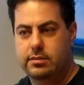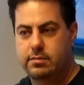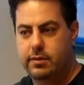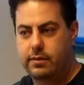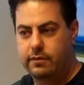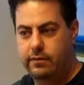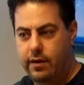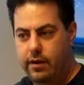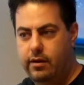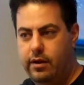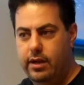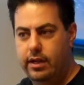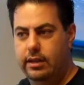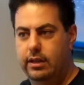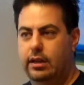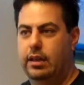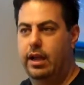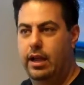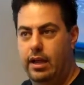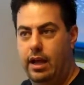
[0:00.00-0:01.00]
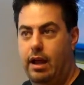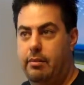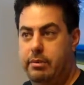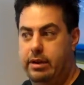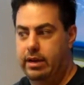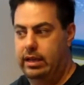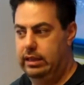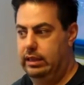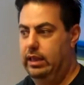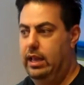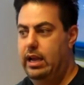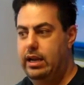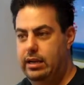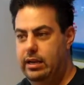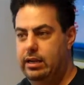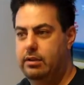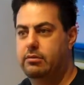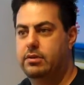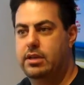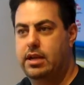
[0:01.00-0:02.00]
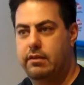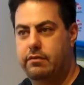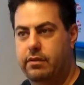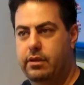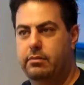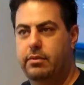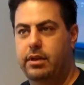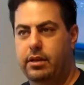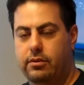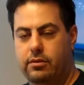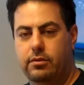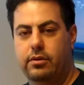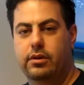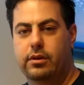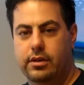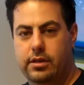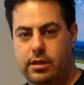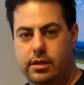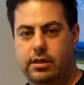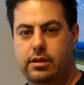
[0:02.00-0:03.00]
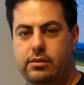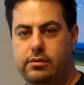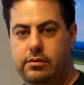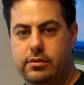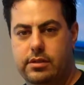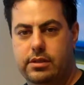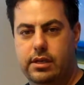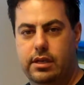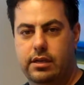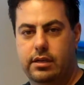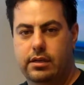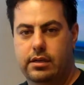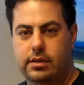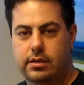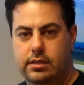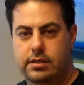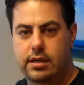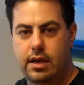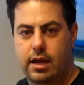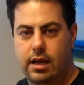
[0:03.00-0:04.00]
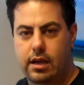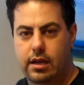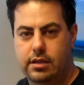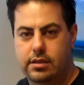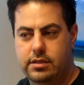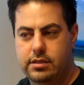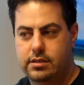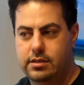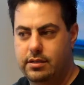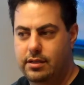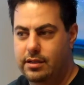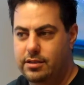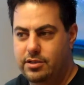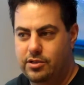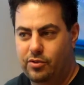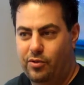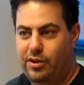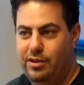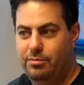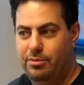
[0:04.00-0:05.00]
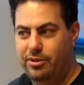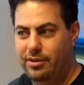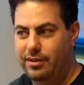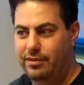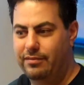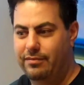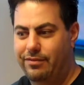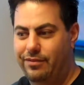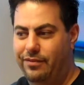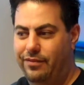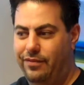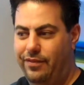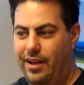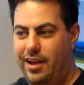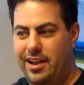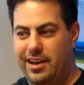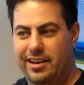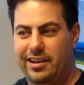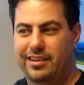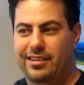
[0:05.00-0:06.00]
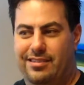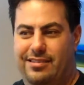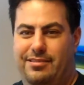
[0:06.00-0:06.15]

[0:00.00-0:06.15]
It's been very enlightening would definitely be the word to use, and just enjoyable and fun.